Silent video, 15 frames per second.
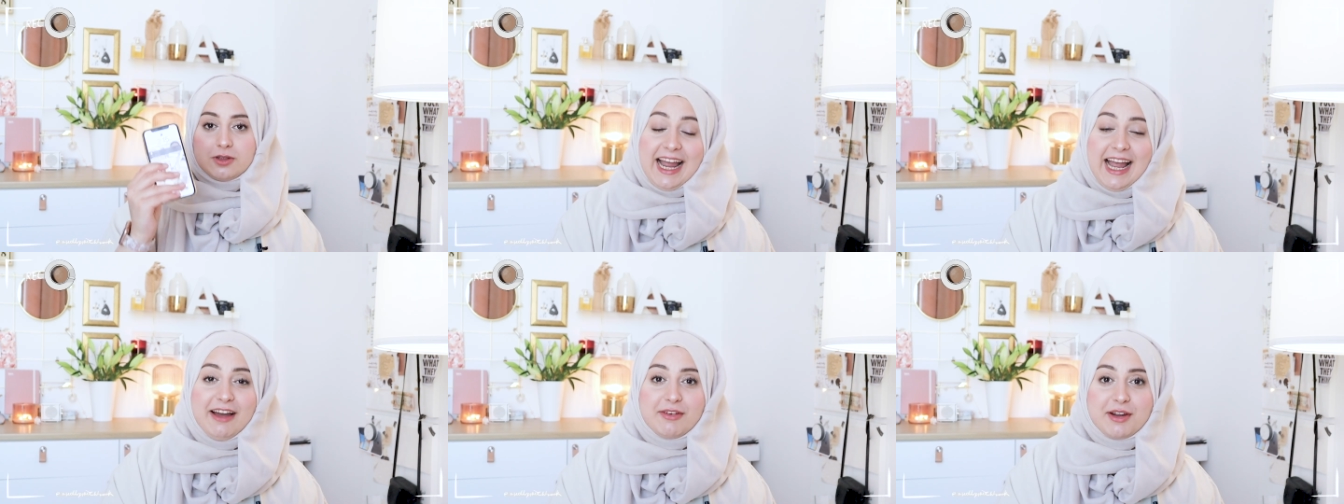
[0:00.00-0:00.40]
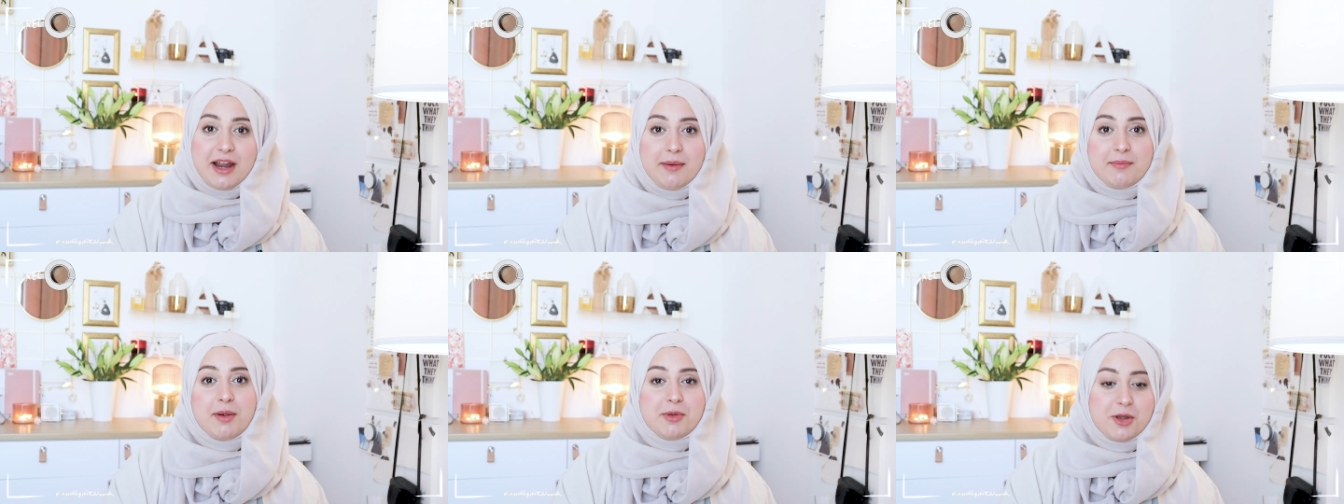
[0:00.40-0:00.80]
I have a
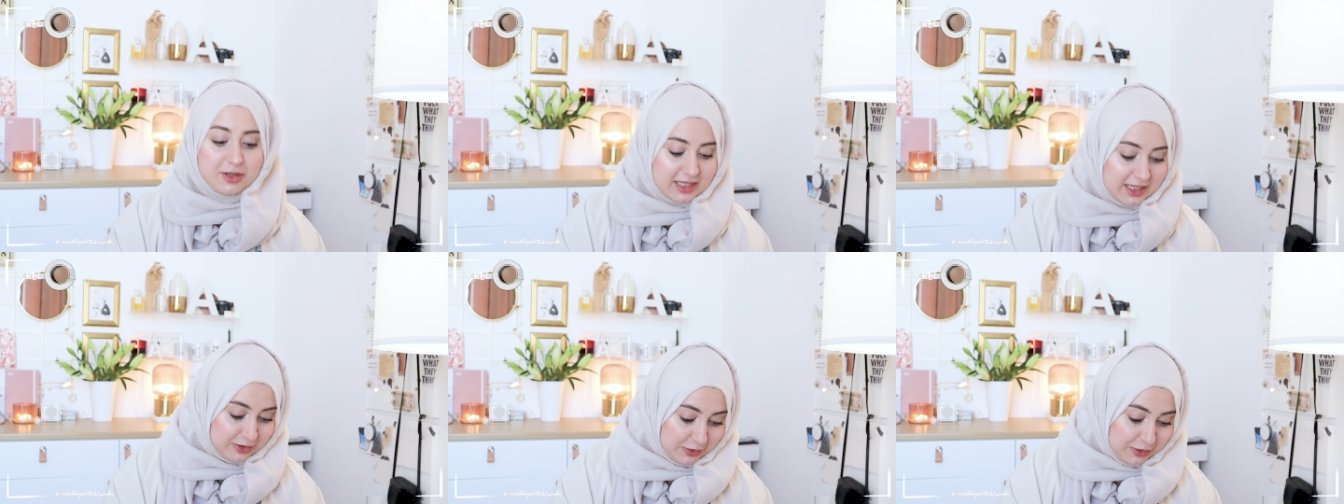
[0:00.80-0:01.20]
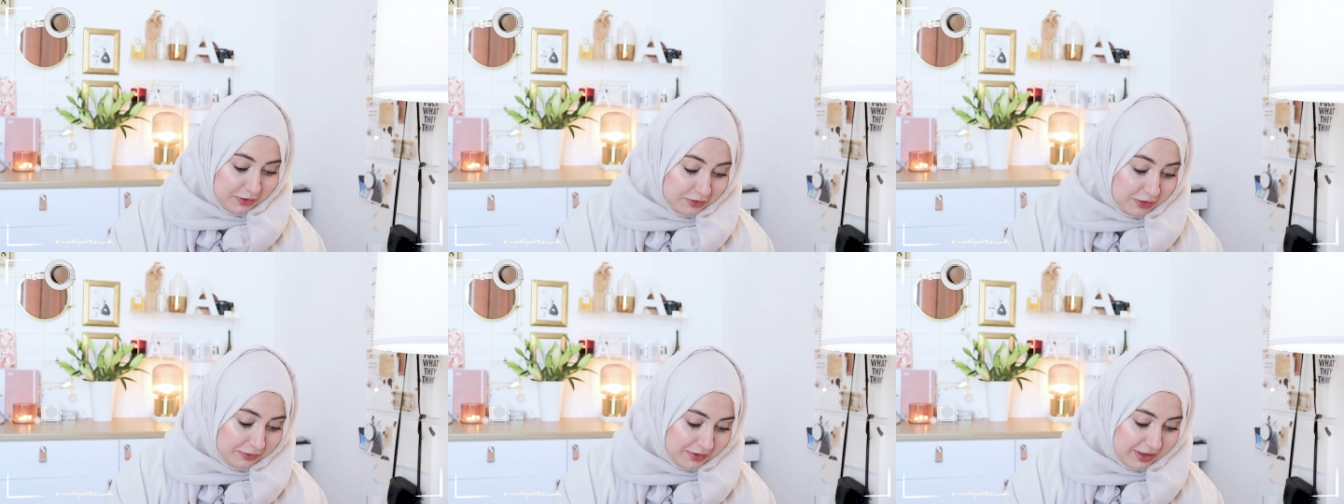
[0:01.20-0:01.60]
camera because I do
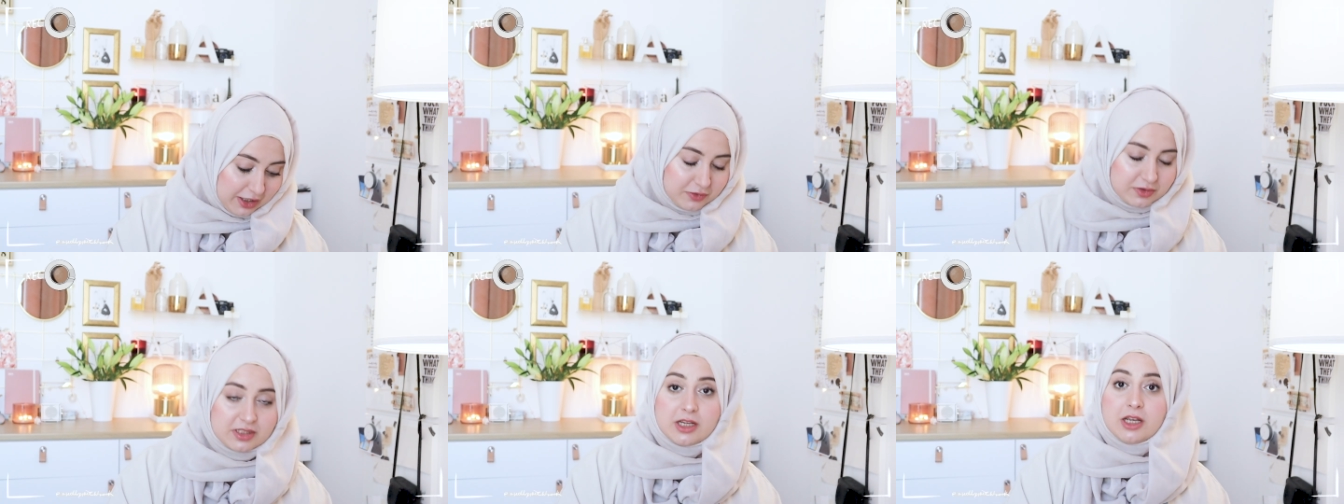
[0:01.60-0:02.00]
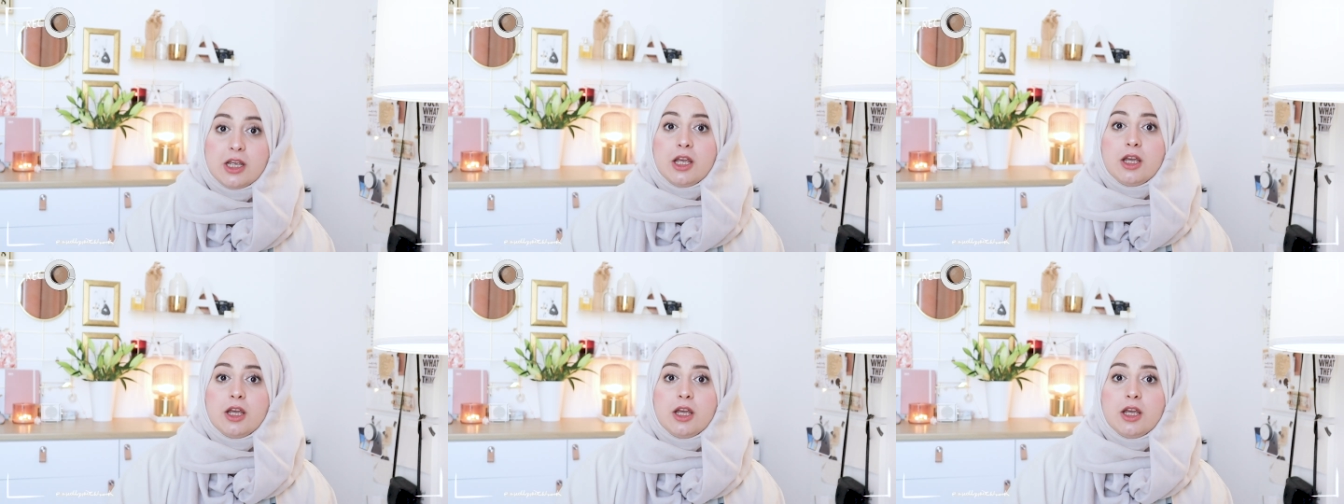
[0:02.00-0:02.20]
YouTube videos,